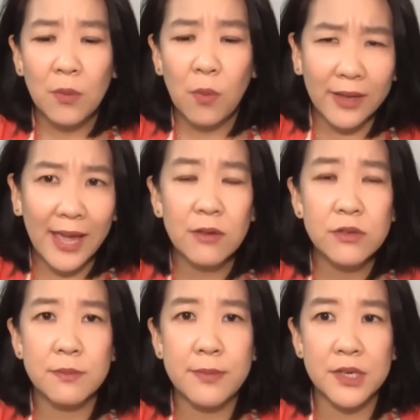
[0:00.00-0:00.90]
What
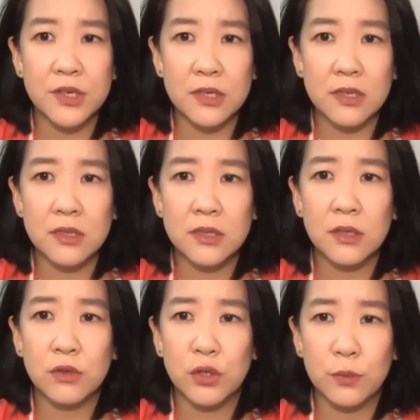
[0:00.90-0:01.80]
countermeasures
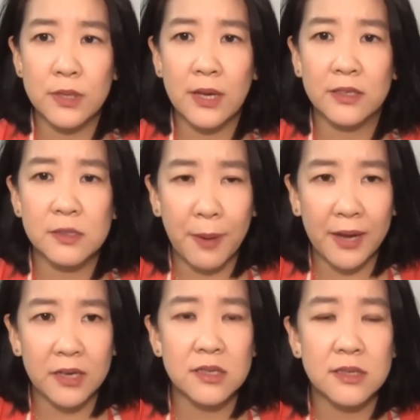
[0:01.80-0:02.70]
do we expect
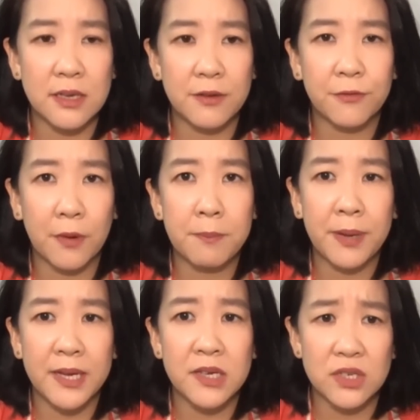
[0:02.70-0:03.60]
to see from
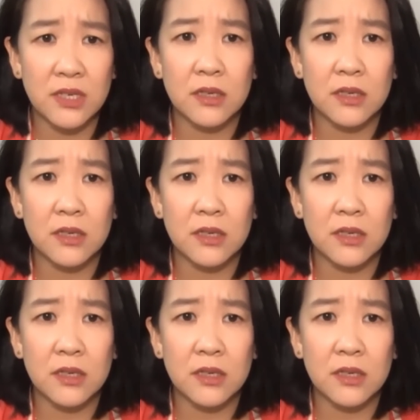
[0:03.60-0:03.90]
Beijing?